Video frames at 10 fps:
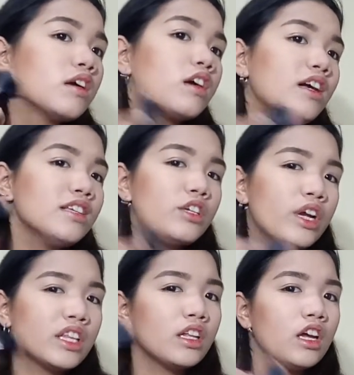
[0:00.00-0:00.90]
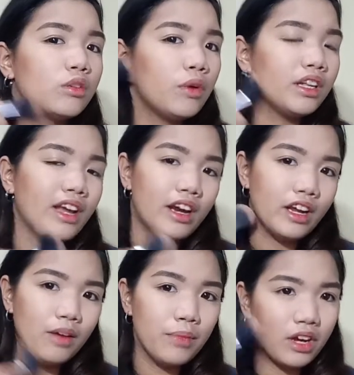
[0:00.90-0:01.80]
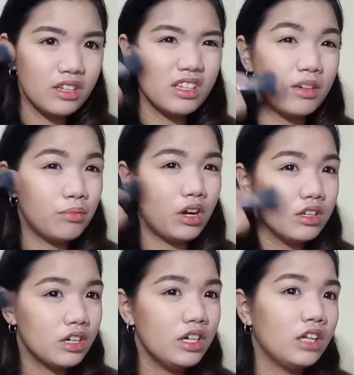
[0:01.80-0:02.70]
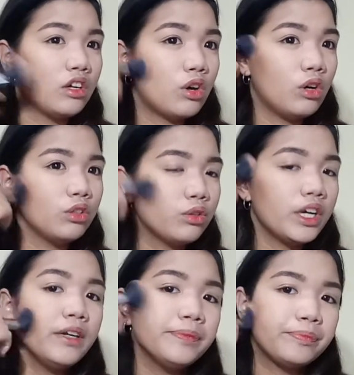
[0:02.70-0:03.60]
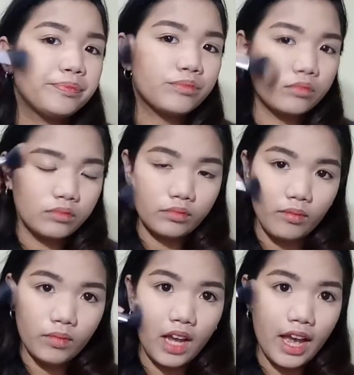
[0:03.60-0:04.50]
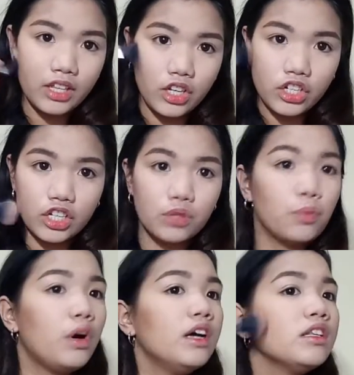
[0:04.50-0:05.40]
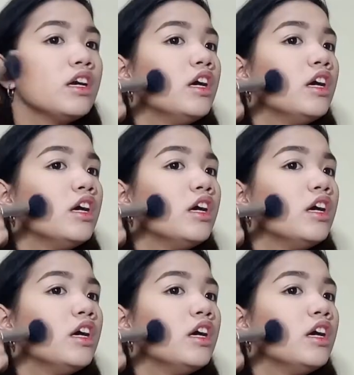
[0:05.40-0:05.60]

concentrate it in one area because it's a bronzer, not a contour, and I just want